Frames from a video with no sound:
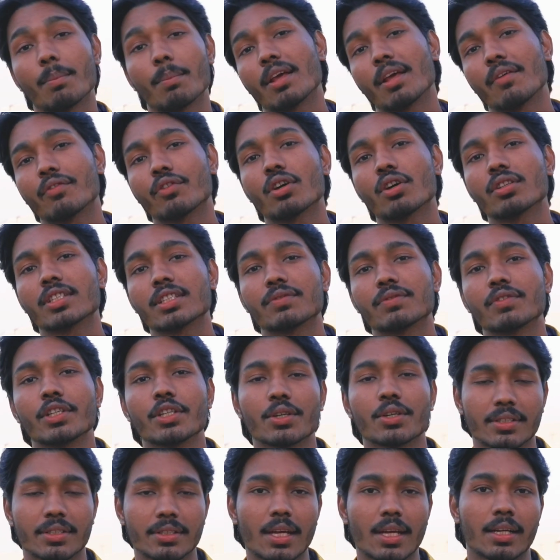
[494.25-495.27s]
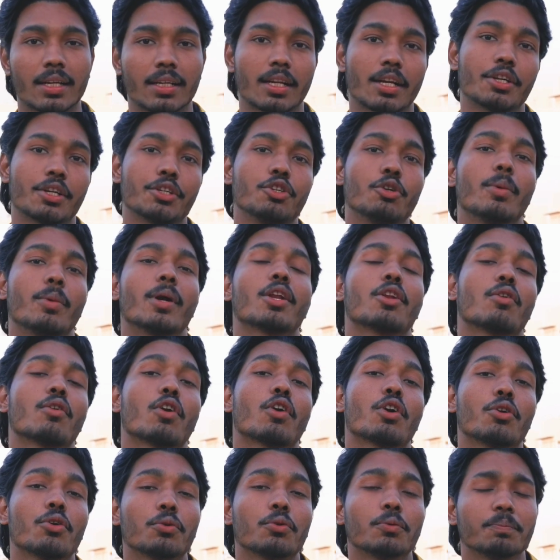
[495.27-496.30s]
But if you thought this video sucked, you better know
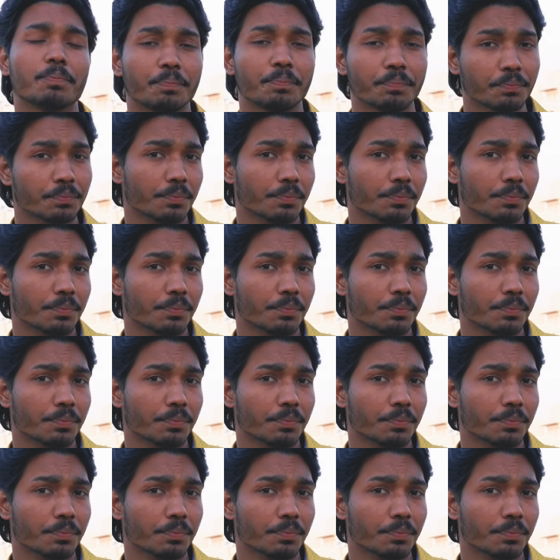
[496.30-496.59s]
what to do.